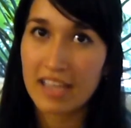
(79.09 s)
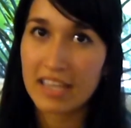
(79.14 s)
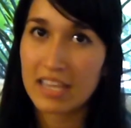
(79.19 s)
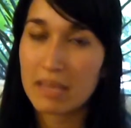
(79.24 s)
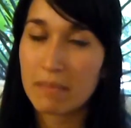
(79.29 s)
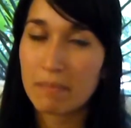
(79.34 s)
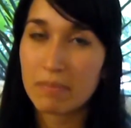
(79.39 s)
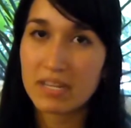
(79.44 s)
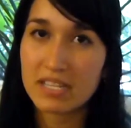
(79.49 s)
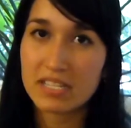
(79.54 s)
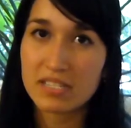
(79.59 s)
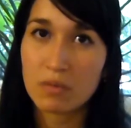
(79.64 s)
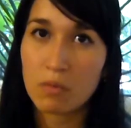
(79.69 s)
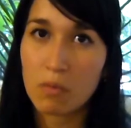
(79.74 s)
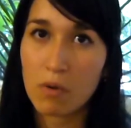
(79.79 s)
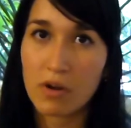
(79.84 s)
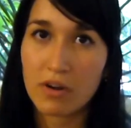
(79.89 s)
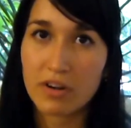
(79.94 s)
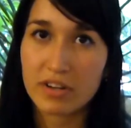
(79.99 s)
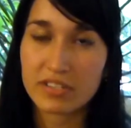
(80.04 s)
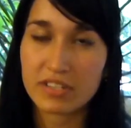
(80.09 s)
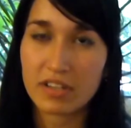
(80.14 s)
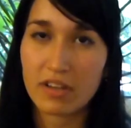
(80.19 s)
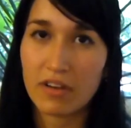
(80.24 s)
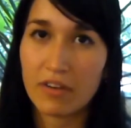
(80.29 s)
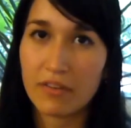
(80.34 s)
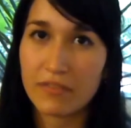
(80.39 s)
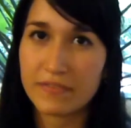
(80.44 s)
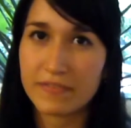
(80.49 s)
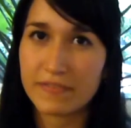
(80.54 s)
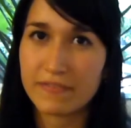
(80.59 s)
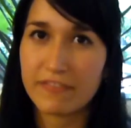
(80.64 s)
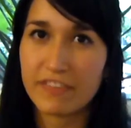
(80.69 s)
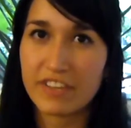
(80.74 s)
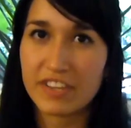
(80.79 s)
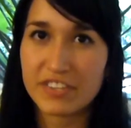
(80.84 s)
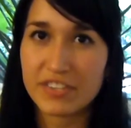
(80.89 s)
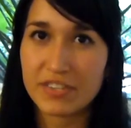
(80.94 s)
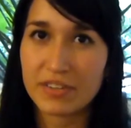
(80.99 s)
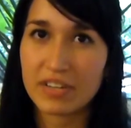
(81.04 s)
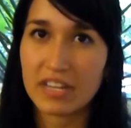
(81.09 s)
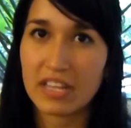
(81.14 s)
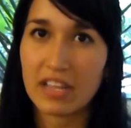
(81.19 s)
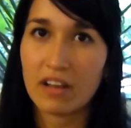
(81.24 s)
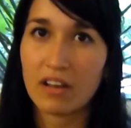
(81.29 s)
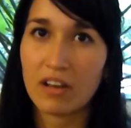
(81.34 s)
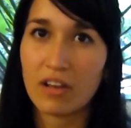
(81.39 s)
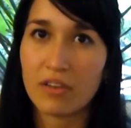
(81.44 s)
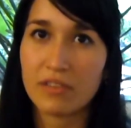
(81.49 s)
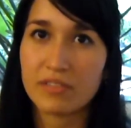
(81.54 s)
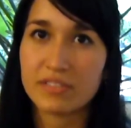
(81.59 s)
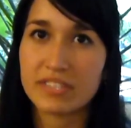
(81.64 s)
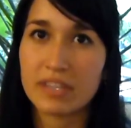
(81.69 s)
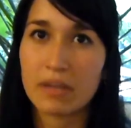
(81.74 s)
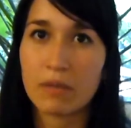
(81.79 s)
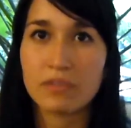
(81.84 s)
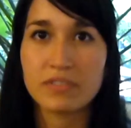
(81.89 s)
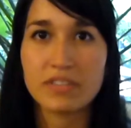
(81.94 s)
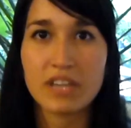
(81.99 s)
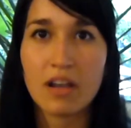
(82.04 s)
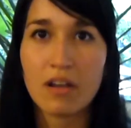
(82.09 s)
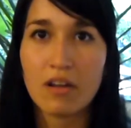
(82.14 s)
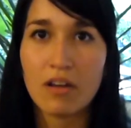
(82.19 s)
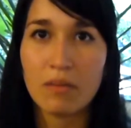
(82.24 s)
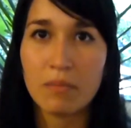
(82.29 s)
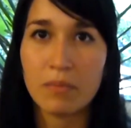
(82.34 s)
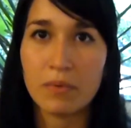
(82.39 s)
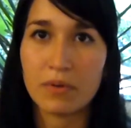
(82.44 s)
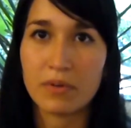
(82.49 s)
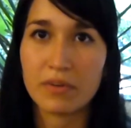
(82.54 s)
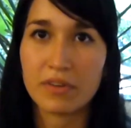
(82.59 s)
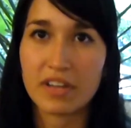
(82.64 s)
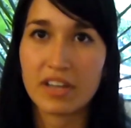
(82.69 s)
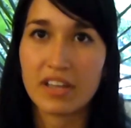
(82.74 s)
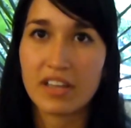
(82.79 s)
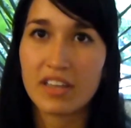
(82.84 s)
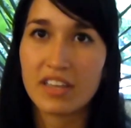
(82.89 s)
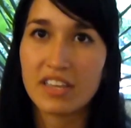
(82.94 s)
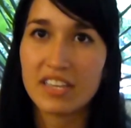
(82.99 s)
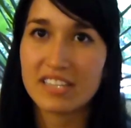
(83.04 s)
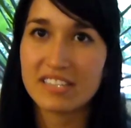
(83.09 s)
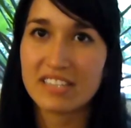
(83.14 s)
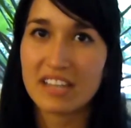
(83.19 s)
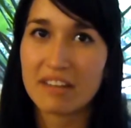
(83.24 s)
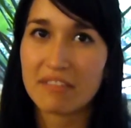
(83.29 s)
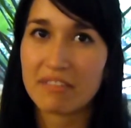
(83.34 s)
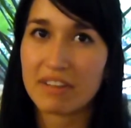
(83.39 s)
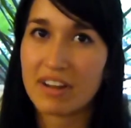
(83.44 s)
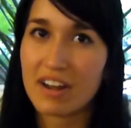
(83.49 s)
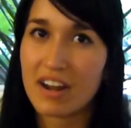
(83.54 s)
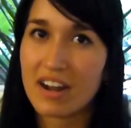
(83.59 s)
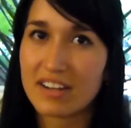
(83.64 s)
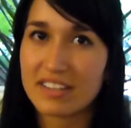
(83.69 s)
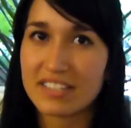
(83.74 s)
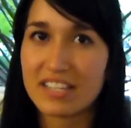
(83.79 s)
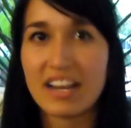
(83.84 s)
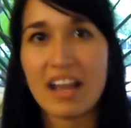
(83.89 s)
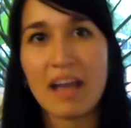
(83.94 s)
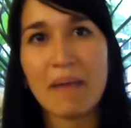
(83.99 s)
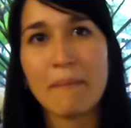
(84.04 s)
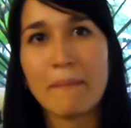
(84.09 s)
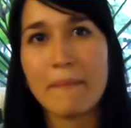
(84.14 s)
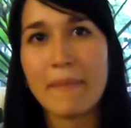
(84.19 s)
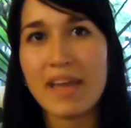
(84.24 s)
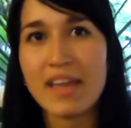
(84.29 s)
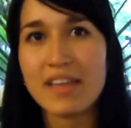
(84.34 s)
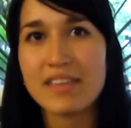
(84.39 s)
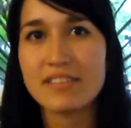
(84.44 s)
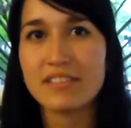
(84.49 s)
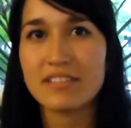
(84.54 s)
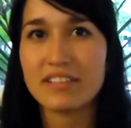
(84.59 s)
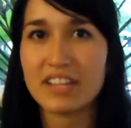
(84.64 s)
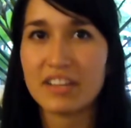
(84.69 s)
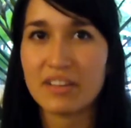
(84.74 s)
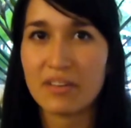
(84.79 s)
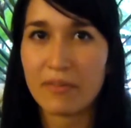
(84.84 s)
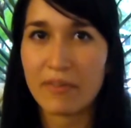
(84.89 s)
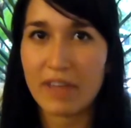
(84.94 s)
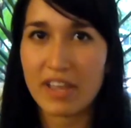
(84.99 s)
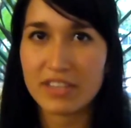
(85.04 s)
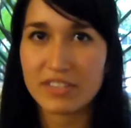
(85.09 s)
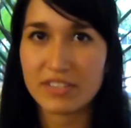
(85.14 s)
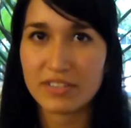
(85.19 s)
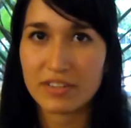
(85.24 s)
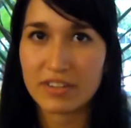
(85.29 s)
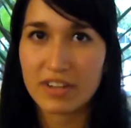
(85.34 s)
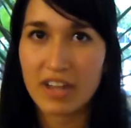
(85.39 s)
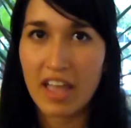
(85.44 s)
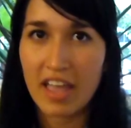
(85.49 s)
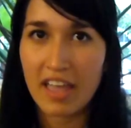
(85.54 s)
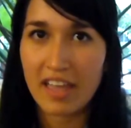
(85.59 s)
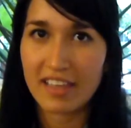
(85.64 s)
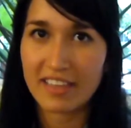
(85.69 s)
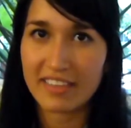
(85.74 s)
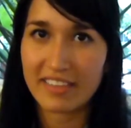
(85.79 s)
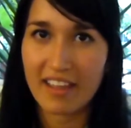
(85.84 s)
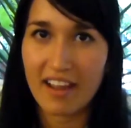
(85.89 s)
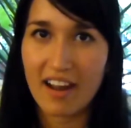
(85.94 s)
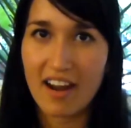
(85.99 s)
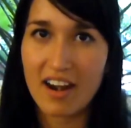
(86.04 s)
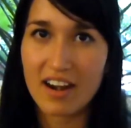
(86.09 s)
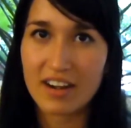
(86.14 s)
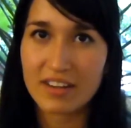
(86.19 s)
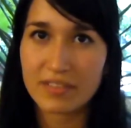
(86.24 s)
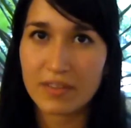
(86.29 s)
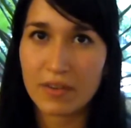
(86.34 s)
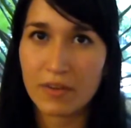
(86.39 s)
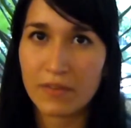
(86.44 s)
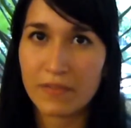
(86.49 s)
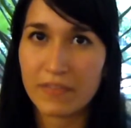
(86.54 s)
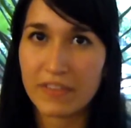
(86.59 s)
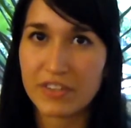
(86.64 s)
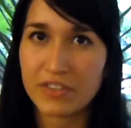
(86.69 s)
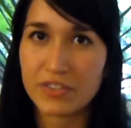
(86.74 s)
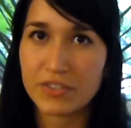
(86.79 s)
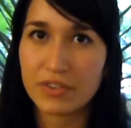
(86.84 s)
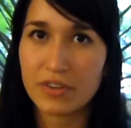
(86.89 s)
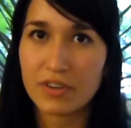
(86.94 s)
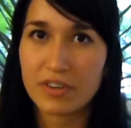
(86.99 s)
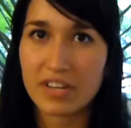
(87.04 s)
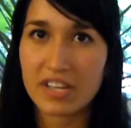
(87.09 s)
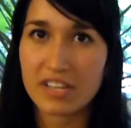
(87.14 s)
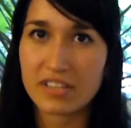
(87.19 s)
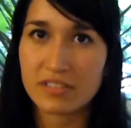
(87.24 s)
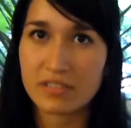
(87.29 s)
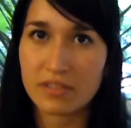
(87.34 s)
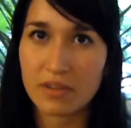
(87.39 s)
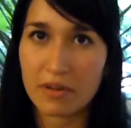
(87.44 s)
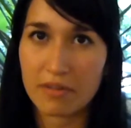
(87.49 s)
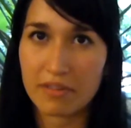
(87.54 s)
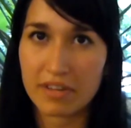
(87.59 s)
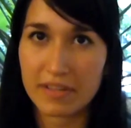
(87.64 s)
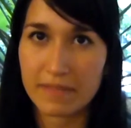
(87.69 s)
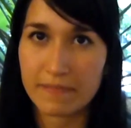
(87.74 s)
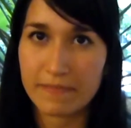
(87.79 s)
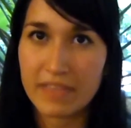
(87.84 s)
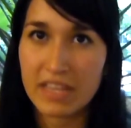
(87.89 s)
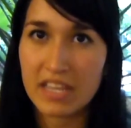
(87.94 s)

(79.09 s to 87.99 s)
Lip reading: Kipling's works of fiction include The Jungle Book. He is a regarded and major innovator in the art of the short story.